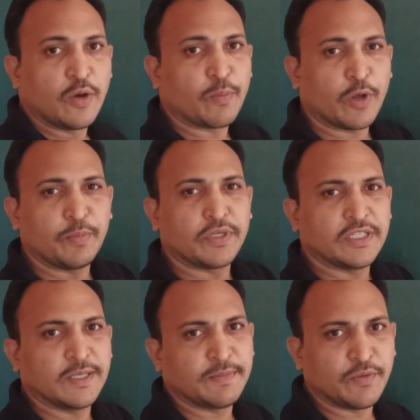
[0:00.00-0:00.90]
Property
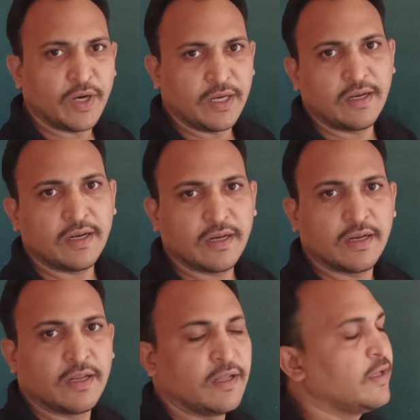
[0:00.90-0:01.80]
number 1,
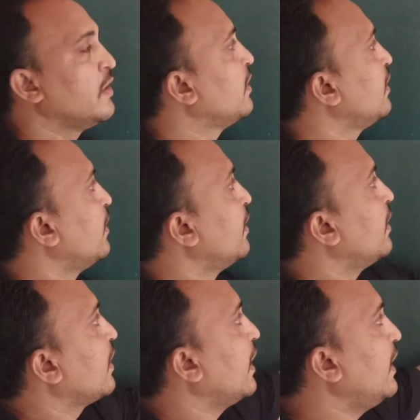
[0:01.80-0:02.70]

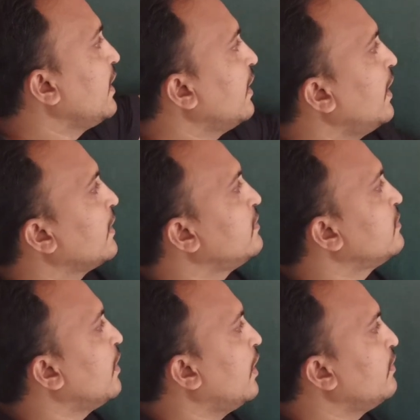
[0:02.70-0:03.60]
radical
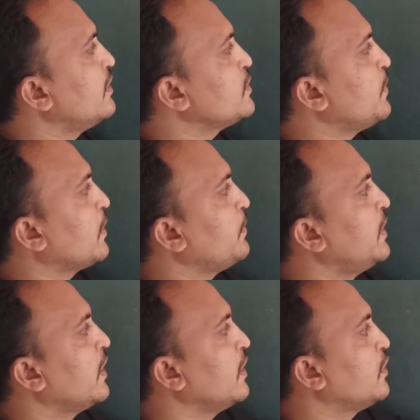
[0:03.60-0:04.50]
axis always
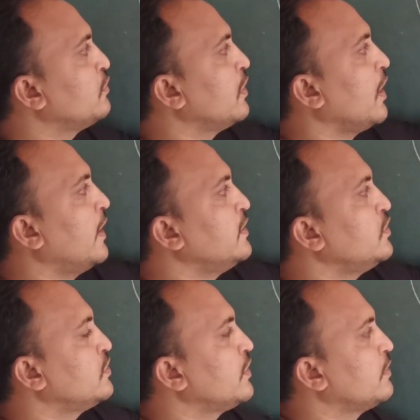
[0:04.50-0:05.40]
perpendicular to the
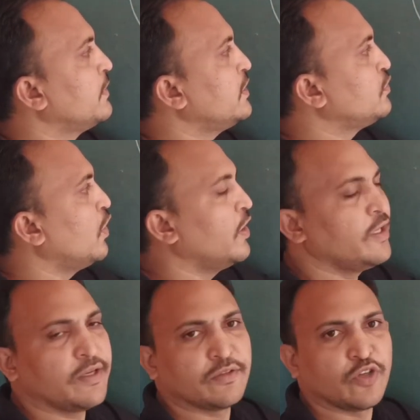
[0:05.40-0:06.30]
line segment
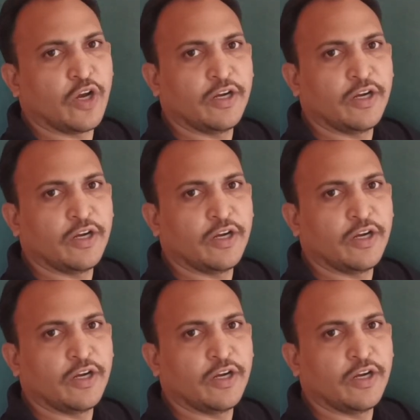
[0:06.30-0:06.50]
joined